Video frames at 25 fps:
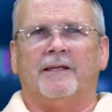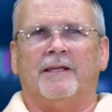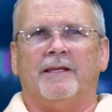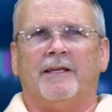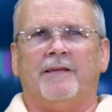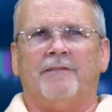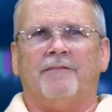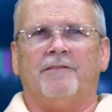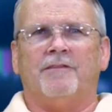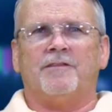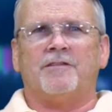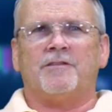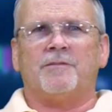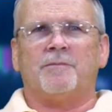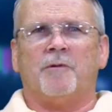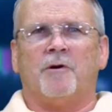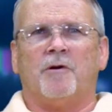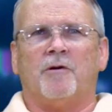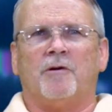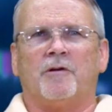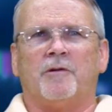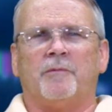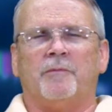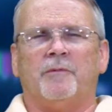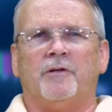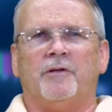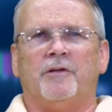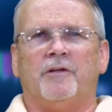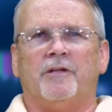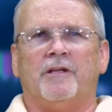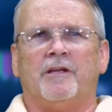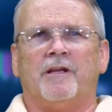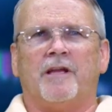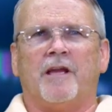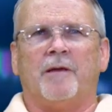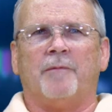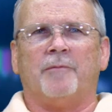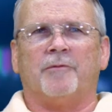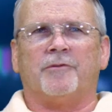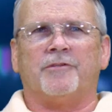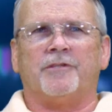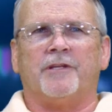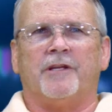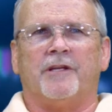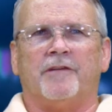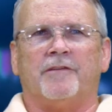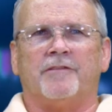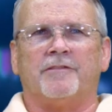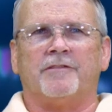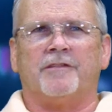Even small community cable
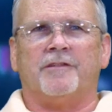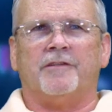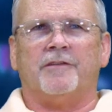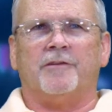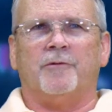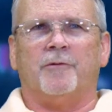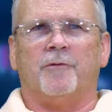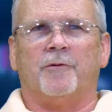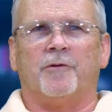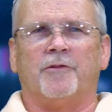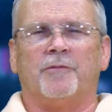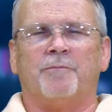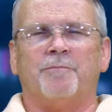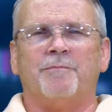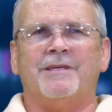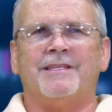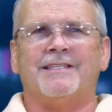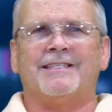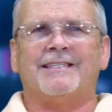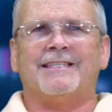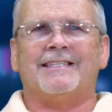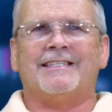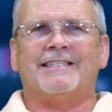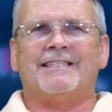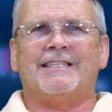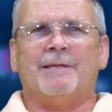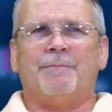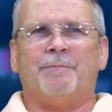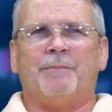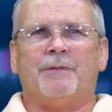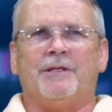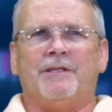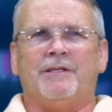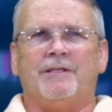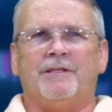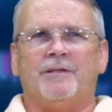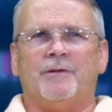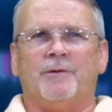channels in North Mississippi,